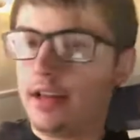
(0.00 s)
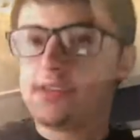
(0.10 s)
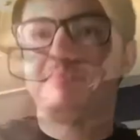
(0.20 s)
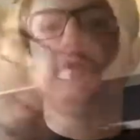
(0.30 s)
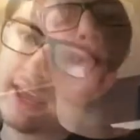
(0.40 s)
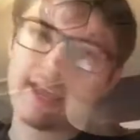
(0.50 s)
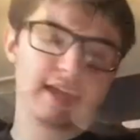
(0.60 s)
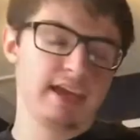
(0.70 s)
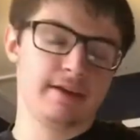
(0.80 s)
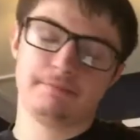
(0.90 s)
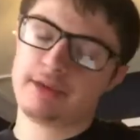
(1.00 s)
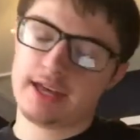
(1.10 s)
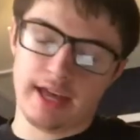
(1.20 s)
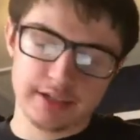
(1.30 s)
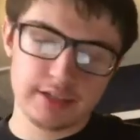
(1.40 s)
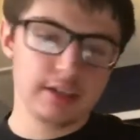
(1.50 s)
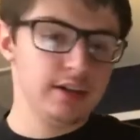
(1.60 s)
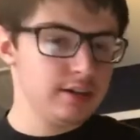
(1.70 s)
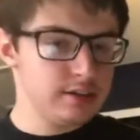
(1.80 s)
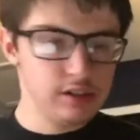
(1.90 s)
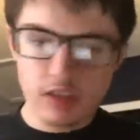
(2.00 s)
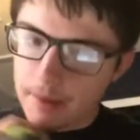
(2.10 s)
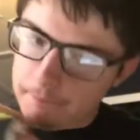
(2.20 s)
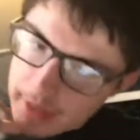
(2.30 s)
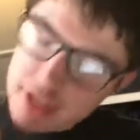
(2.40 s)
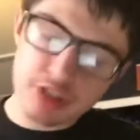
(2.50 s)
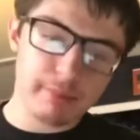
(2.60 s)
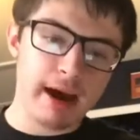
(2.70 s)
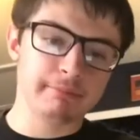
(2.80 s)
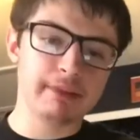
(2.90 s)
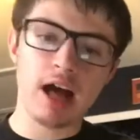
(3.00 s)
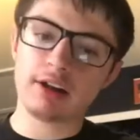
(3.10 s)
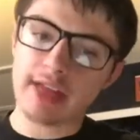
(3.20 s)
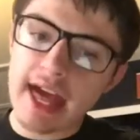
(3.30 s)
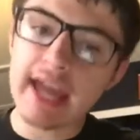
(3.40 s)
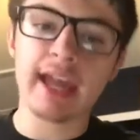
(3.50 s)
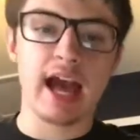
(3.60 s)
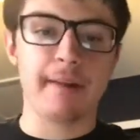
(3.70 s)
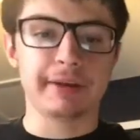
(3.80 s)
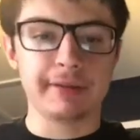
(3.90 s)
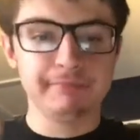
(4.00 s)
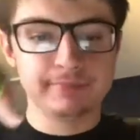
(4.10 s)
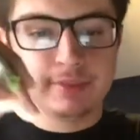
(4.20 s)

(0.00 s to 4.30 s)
Strowman ain't getting pinned. You can bet your bottom dollar that ain't happening.